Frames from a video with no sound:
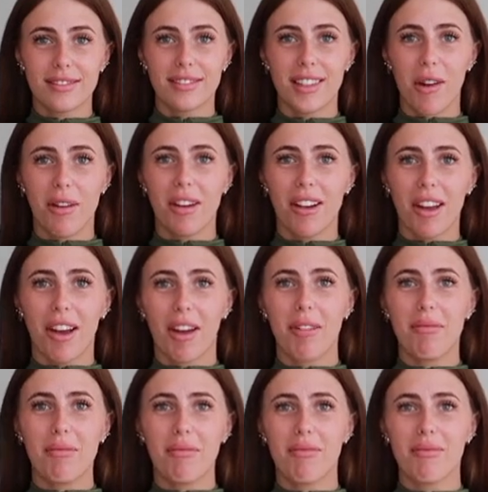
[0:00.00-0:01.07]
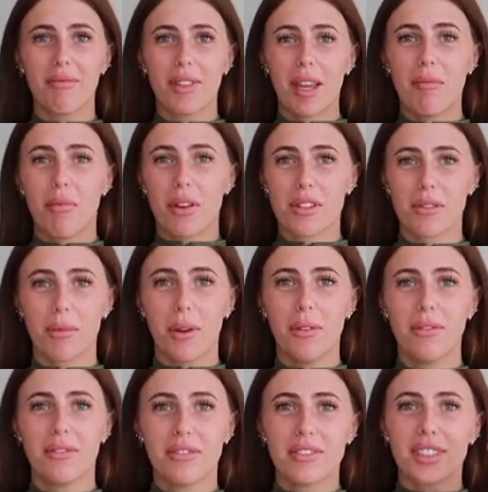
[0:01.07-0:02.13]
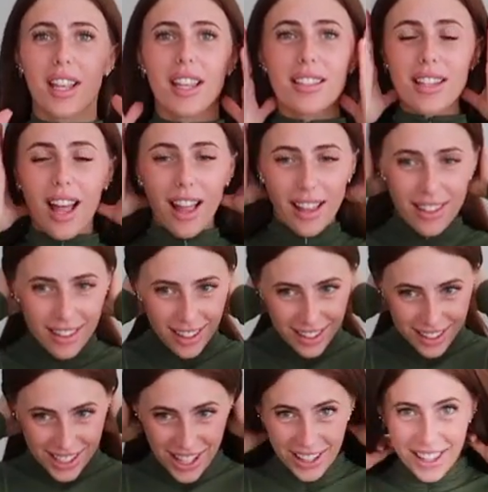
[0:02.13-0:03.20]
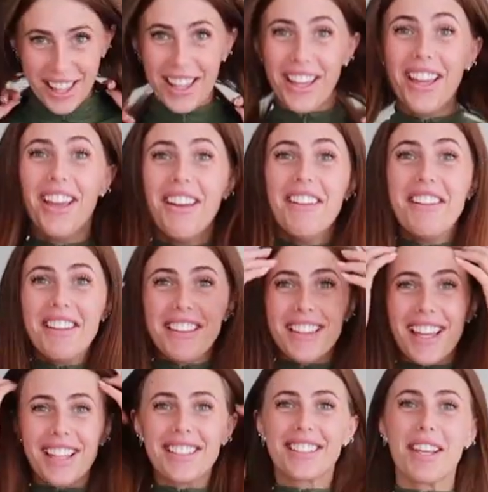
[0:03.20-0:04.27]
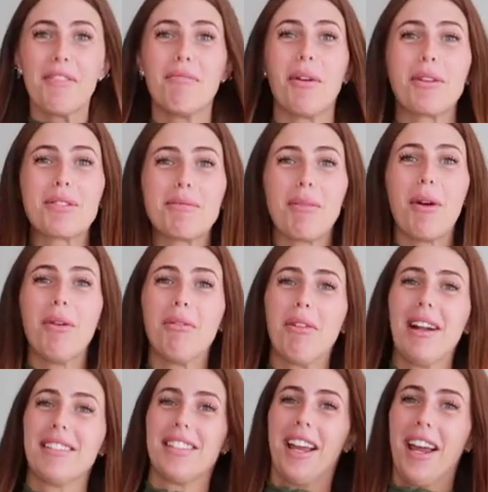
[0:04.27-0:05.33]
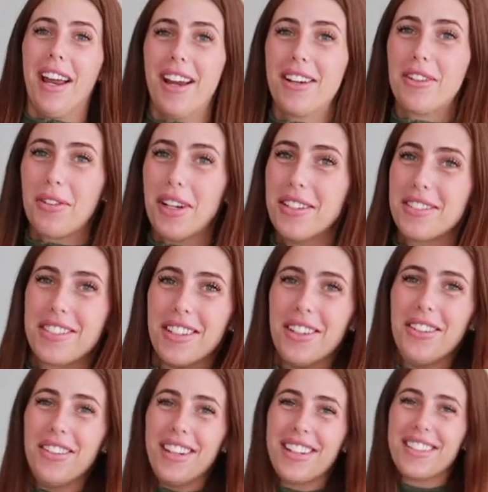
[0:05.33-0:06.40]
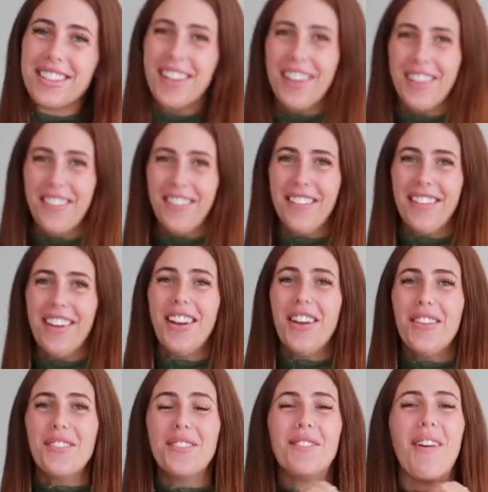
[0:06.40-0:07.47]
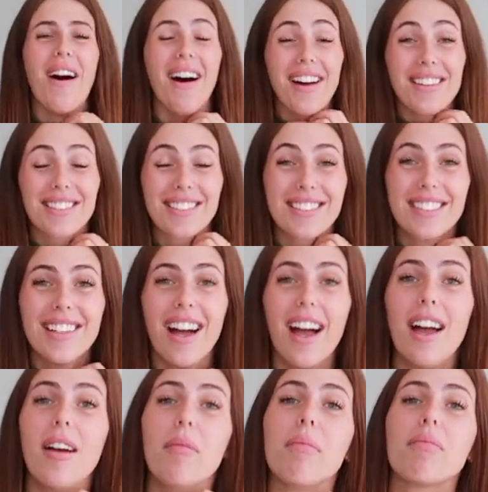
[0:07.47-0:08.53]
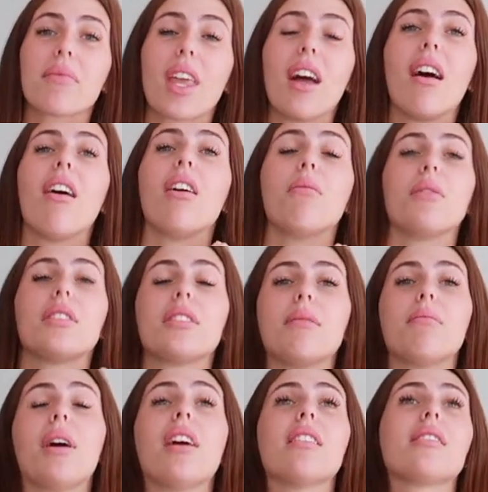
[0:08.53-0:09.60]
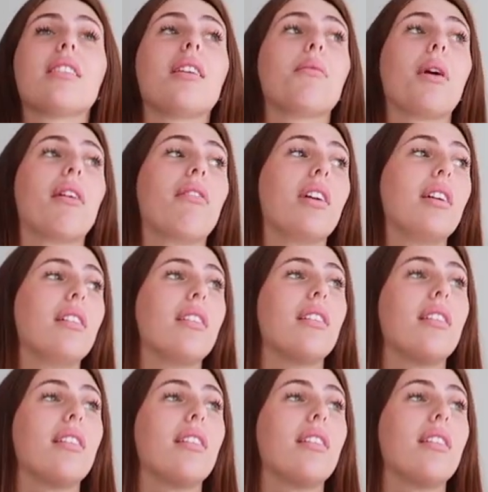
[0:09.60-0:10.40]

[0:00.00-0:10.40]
Now I look like I'm Kim Possible, so there's that. There's Kim Possible, red hair, green suit, let's go. But I would personally wear it